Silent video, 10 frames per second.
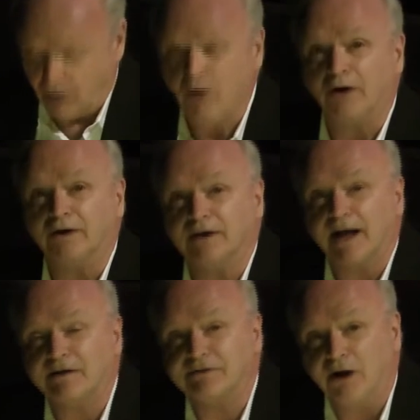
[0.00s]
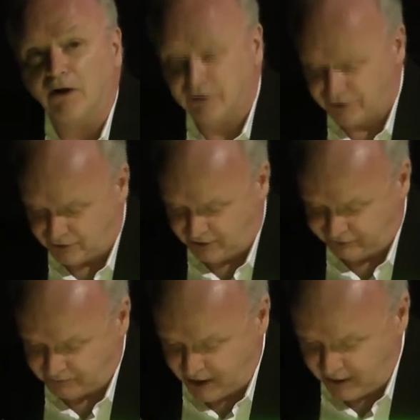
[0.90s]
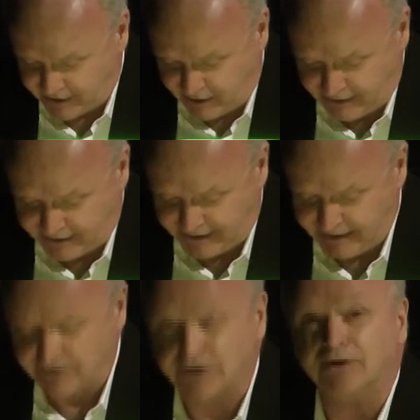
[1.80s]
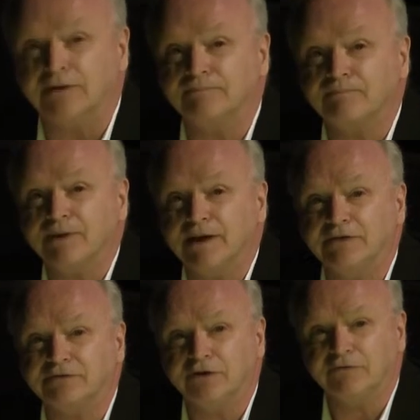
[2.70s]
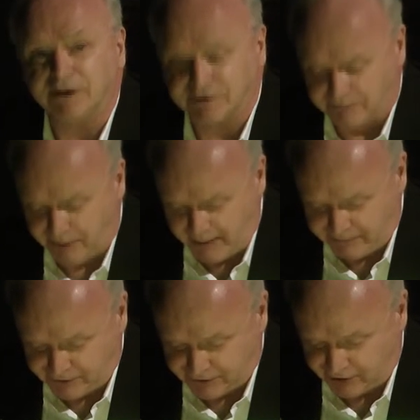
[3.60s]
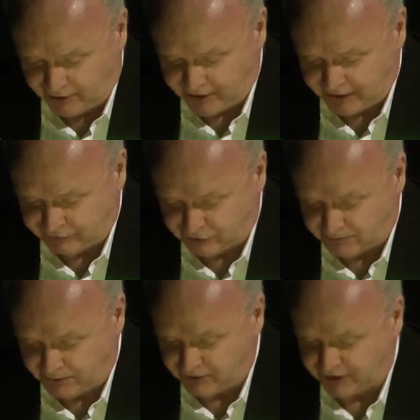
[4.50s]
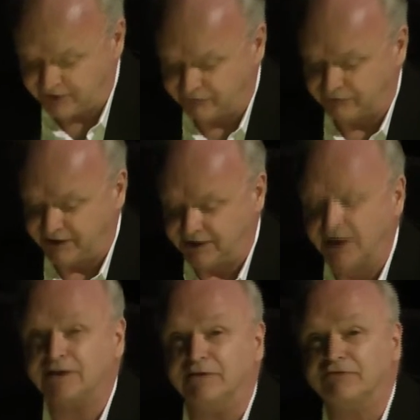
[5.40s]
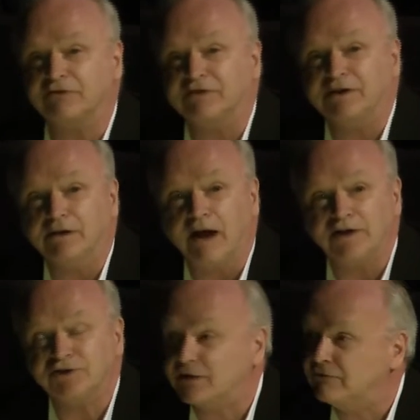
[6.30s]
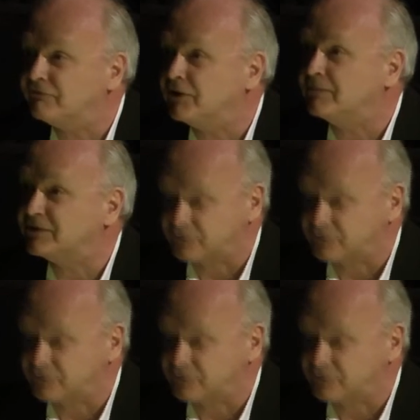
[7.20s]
or as the author of From Caligari to Hitler, he served as a popular target for opponents of a reductive sociological film